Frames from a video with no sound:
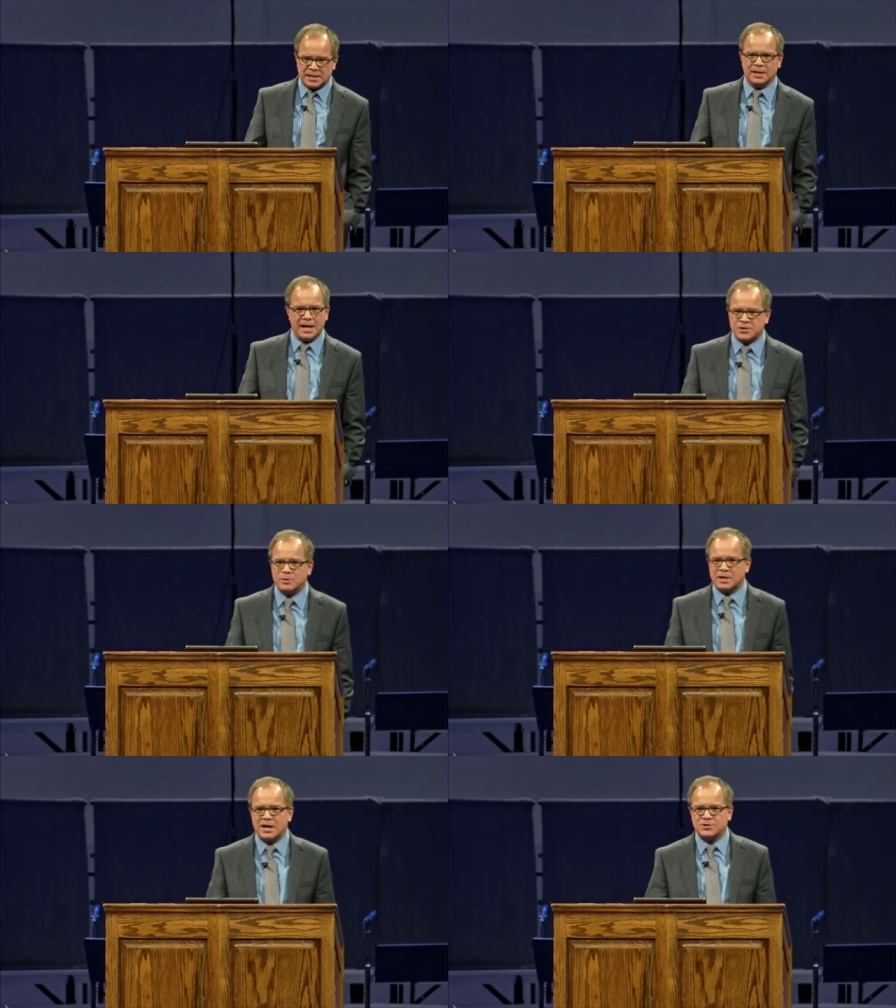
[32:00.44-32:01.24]
And that's
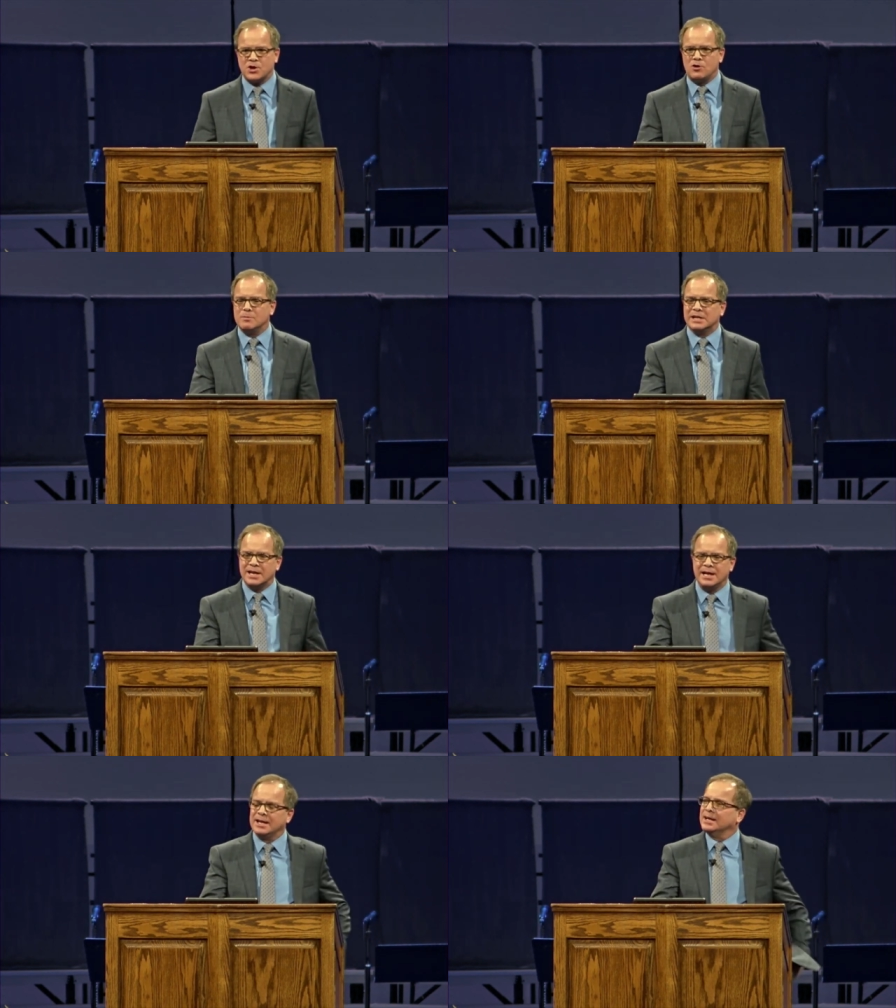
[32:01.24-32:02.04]
what God told me.
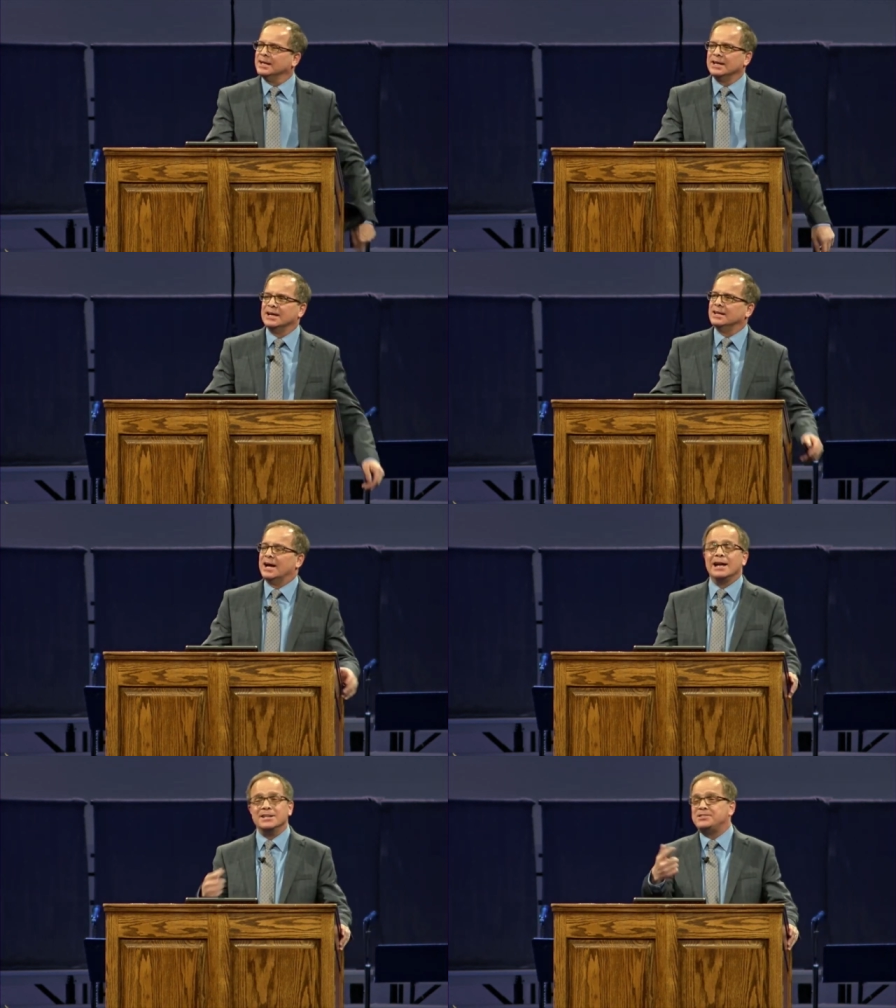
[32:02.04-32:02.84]

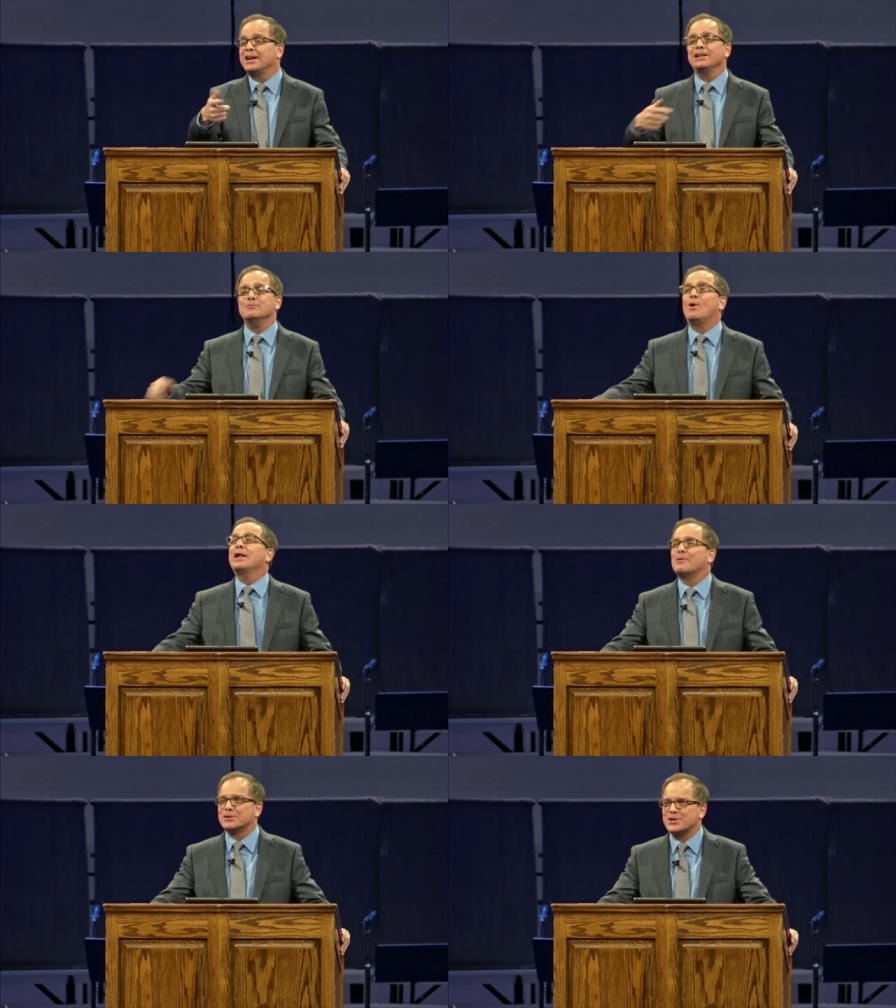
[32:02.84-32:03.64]
I didn't tell him what
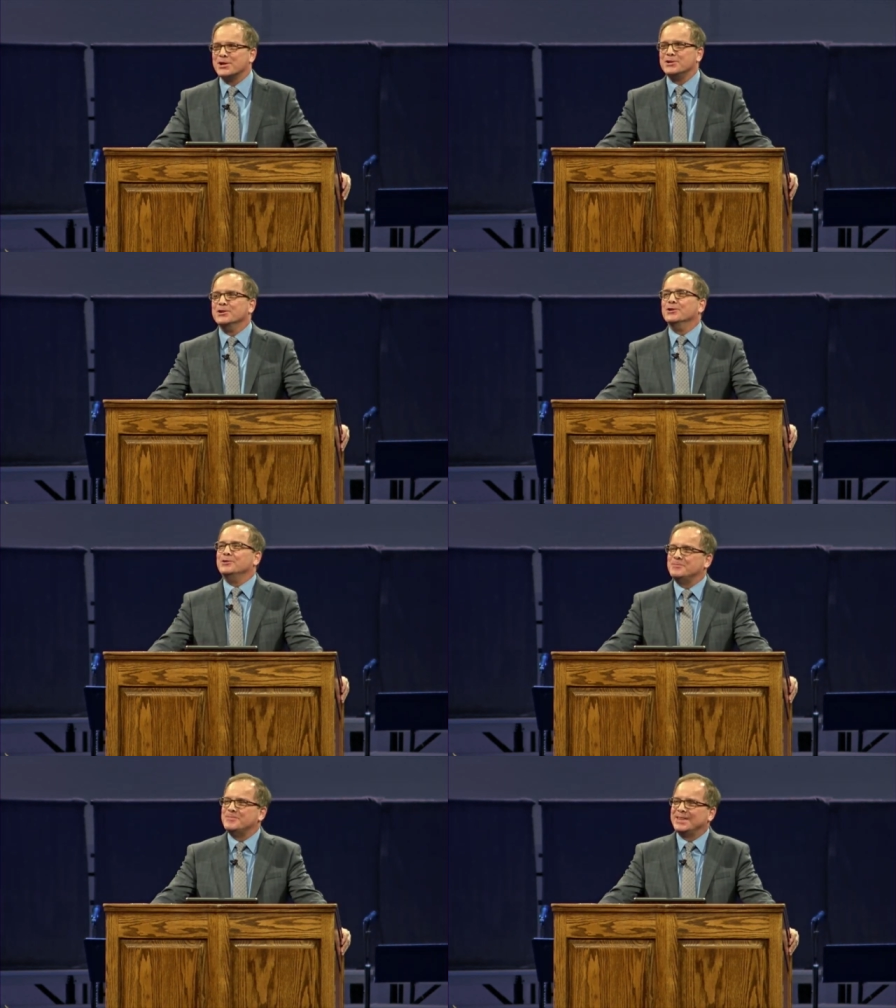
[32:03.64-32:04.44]
I was going to
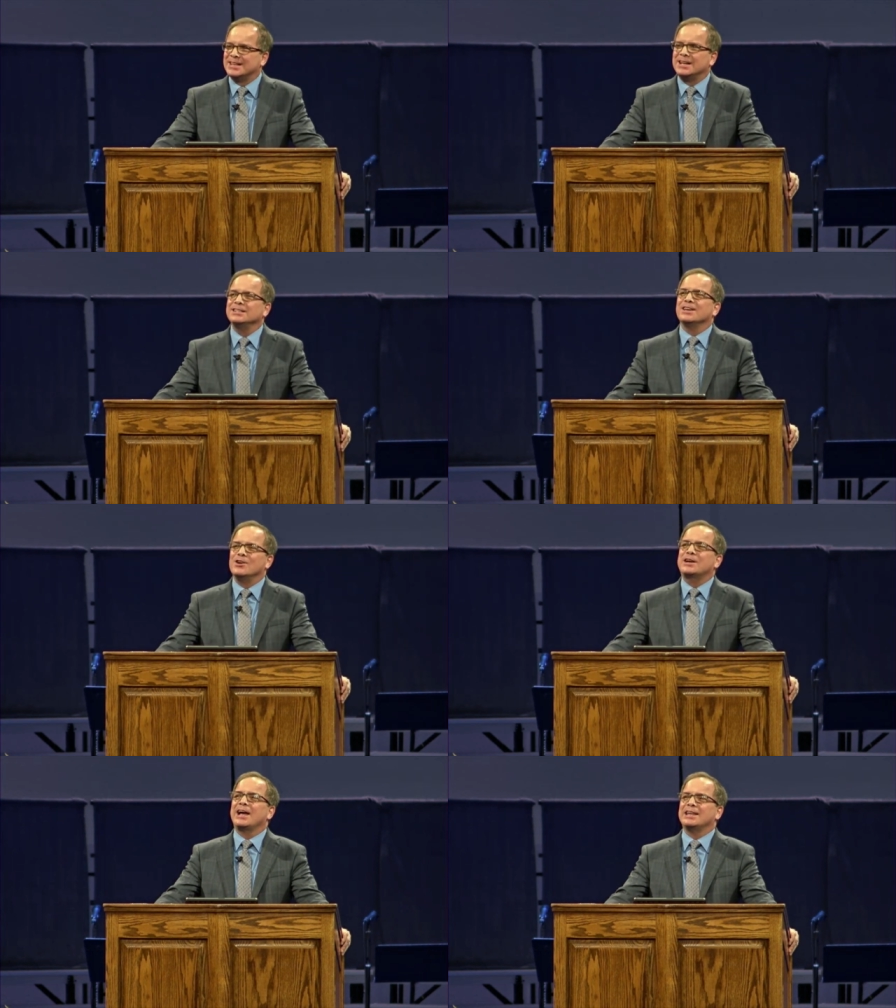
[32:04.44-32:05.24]
do. I said,
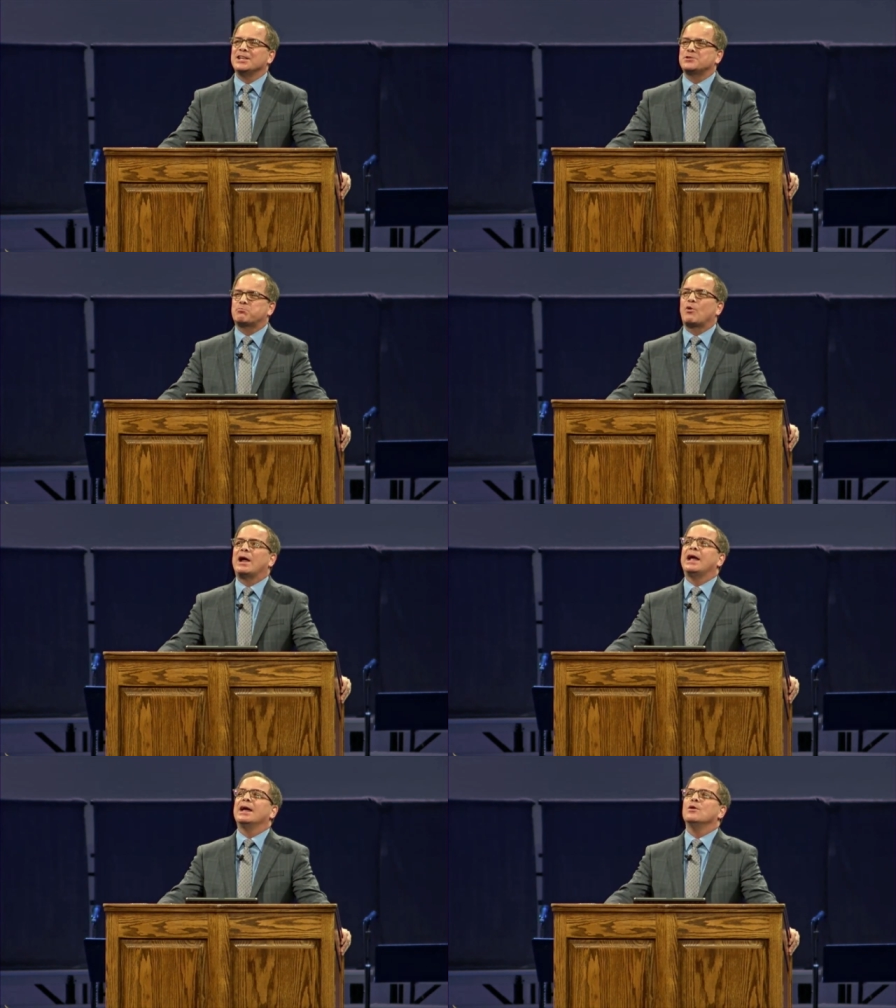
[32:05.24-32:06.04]
okay, let's
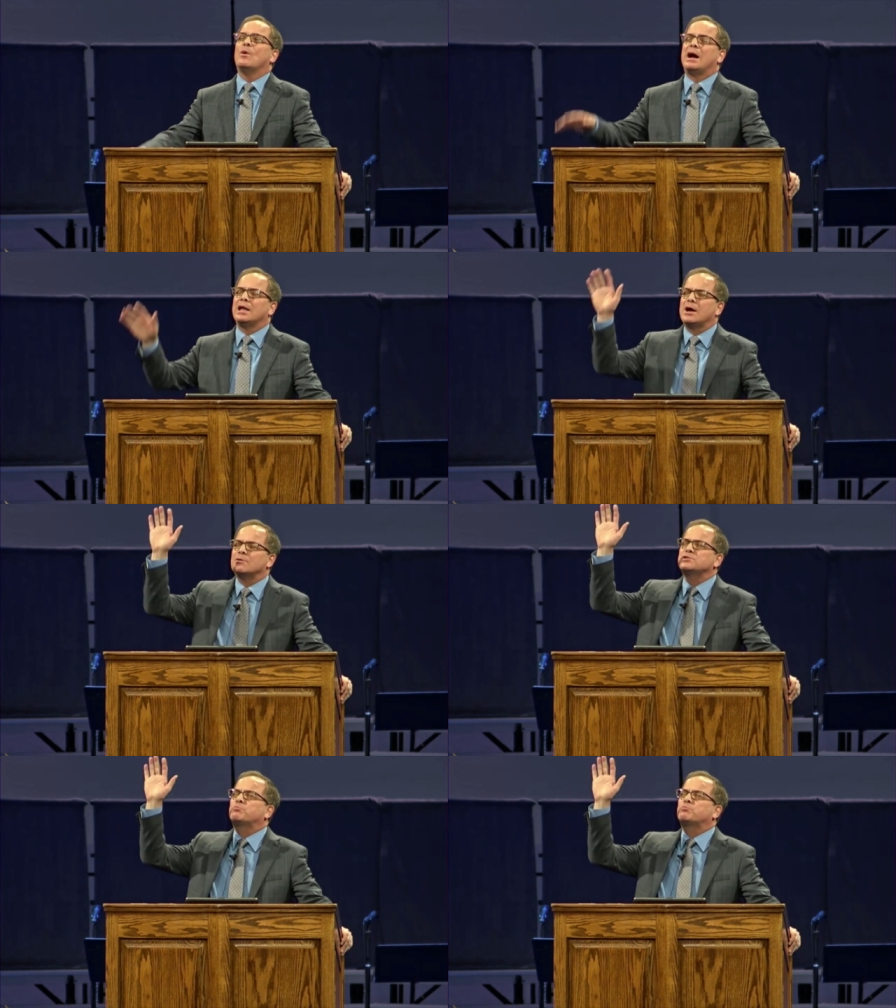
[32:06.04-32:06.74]
pray. And while I was